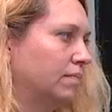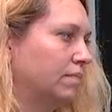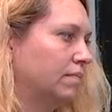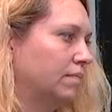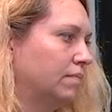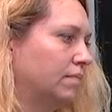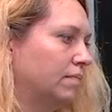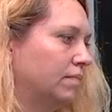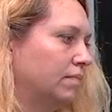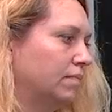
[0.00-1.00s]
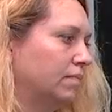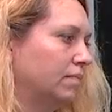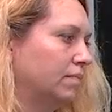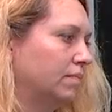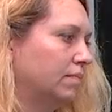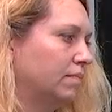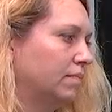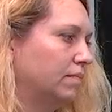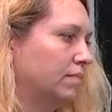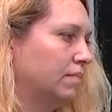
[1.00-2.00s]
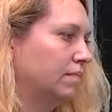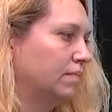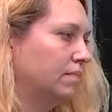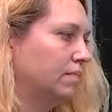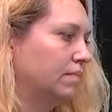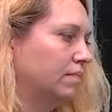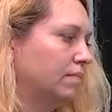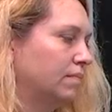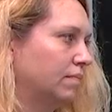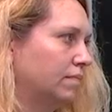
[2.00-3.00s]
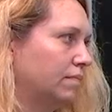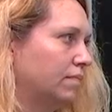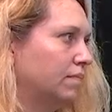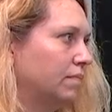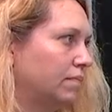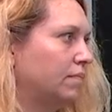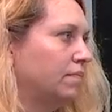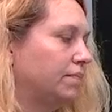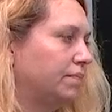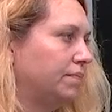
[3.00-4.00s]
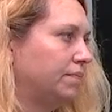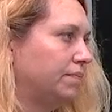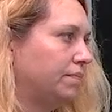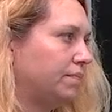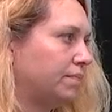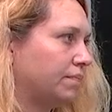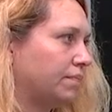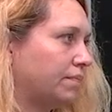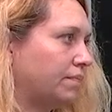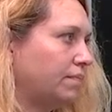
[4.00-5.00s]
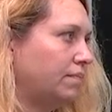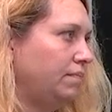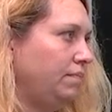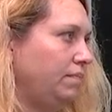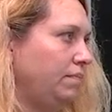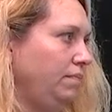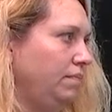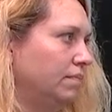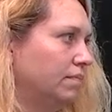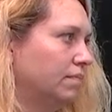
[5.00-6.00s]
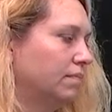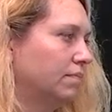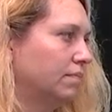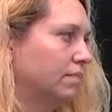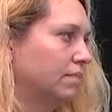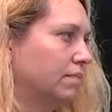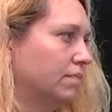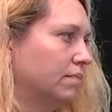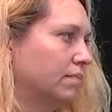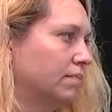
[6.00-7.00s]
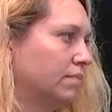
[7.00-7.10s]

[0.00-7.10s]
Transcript: (silent)